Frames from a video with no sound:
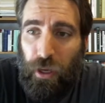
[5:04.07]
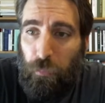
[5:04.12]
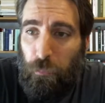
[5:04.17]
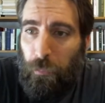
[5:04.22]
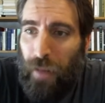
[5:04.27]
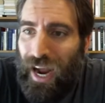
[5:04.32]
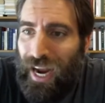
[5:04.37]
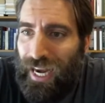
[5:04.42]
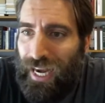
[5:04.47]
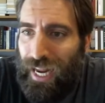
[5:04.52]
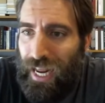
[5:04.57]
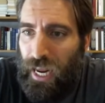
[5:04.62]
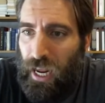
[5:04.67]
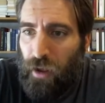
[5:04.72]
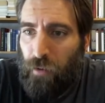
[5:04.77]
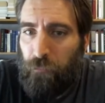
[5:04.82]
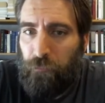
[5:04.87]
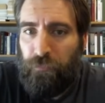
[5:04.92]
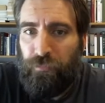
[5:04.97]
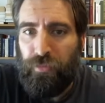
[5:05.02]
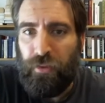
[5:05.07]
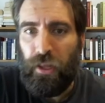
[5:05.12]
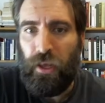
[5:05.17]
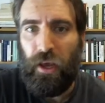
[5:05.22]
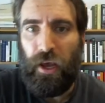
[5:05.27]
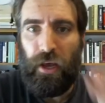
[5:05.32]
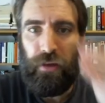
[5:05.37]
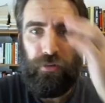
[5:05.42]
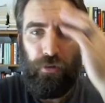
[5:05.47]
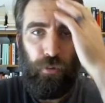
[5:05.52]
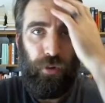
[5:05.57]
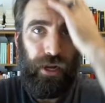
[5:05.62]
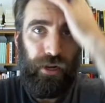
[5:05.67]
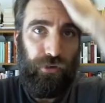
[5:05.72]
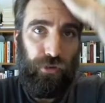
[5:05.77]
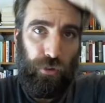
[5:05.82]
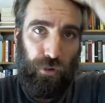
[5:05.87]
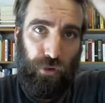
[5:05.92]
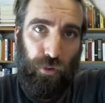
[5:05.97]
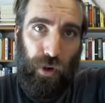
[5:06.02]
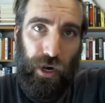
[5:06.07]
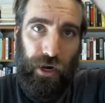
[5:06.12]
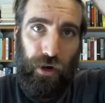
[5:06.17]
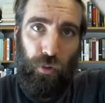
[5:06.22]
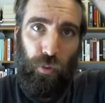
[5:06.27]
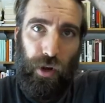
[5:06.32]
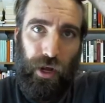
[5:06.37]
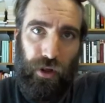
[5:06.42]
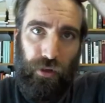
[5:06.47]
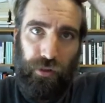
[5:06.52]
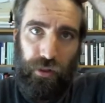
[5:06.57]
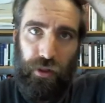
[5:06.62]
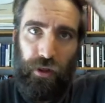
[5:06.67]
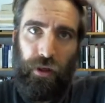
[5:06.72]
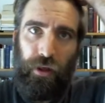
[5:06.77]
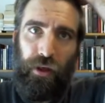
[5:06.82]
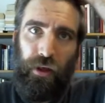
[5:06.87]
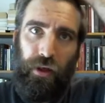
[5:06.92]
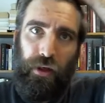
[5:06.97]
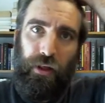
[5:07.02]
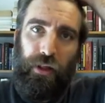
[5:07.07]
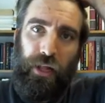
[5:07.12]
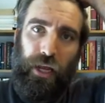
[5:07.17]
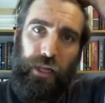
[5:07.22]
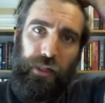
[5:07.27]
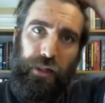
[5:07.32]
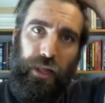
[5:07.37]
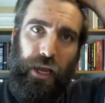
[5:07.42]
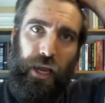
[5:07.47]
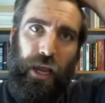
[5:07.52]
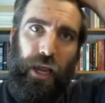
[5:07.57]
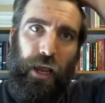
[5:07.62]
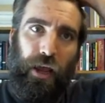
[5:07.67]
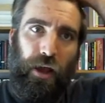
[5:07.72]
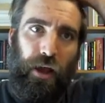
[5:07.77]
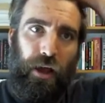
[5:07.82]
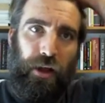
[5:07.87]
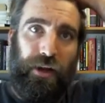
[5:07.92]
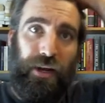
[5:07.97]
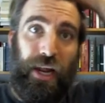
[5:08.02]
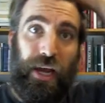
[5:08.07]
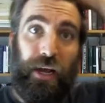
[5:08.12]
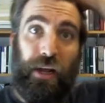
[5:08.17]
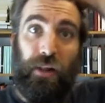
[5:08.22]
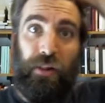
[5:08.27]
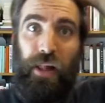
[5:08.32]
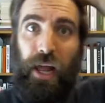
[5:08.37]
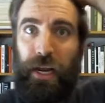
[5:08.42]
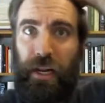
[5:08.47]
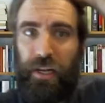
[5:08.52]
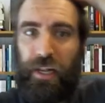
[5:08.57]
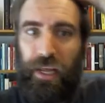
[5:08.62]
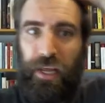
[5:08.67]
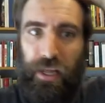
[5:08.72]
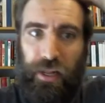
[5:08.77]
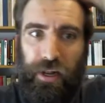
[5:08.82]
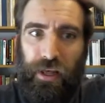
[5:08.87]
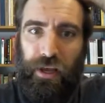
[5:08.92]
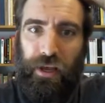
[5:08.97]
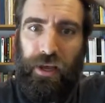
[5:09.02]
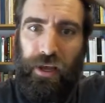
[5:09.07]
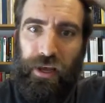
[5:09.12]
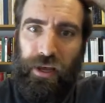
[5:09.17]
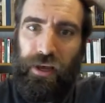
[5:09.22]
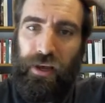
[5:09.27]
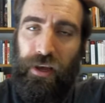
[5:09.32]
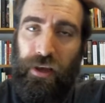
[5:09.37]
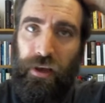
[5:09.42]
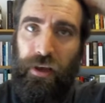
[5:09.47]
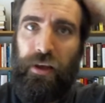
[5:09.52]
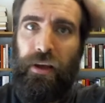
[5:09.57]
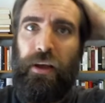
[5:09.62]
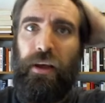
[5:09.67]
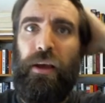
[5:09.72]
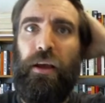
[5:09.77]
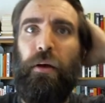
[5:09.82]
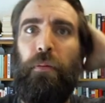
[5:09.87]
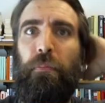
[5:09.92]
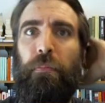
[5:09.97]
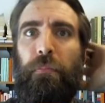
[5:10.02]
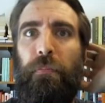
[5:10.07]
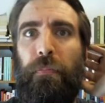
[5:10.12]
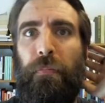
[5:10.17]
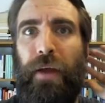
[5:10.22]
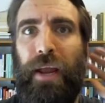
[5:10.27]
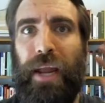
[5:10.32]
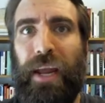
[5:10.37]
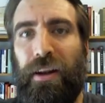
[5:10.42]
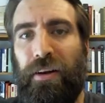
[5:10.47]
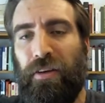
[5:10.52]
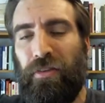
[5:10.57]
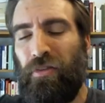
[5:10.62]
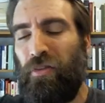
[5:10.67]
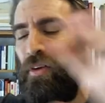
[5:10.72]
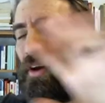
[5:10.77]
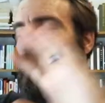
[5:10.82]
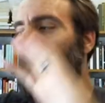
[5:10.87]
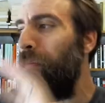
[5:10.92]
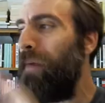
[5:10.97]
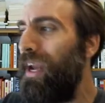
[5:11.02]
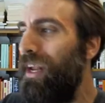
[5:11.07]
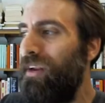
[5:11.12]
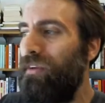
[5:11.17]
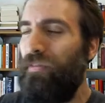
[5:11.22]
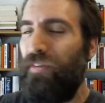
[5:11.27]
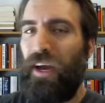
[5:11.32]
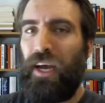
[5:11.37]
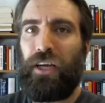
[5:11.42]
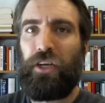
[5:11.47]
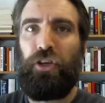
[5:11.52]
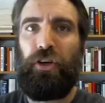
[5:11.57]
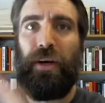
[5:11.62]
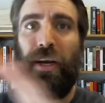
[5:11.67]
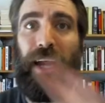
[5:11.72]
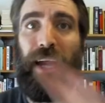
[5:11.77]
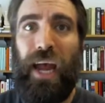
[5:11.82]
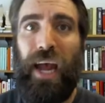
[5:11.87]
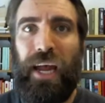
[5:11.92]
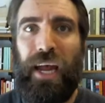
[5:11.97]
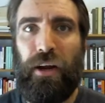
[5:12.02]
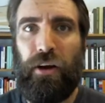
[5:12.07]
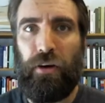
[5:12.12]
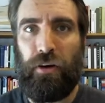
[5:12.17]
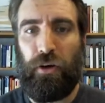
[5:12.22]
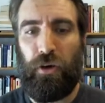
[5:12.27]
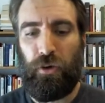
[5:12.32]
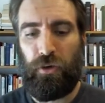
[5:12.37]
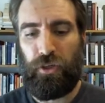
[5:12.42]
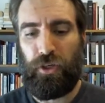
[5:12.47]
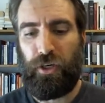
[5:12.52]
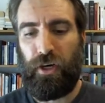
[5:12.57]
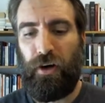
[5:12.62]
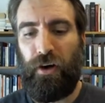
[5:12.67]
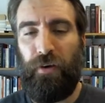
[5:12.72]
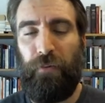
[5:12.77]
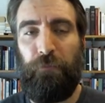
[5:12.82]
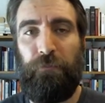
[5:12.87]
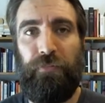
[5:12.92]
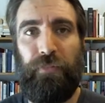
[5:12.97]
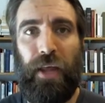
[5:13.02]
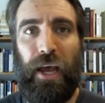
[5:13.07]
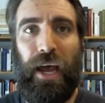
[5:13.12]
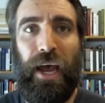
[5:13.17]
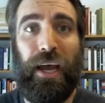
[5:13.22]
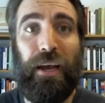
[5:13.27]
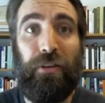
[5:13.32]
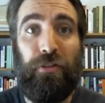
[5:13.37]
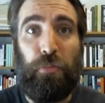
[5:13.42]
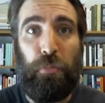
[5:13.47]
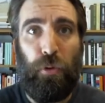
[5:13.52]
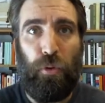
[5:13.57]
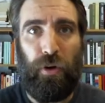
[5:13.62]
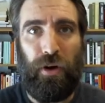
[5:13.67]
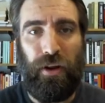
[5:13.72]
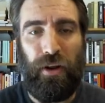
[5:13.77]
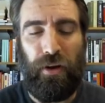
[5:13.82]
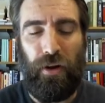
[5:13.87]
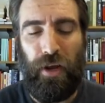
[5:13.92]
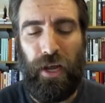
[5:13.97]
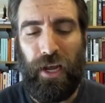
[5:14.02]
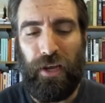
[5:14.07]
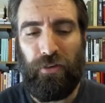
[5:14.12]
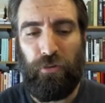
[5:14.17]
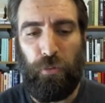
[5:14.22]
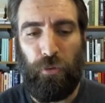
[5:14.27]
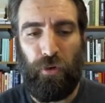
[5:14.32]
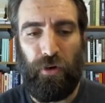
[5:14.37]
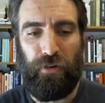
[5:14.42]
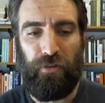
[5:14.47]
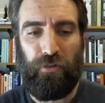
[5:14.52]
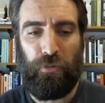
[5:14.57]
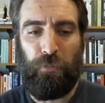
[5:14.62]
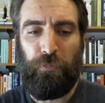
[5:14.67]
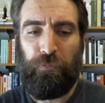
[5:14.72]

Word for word: mining as a way to acquire wealth that they neglected industry, manufacturing, agriculture, exported exports.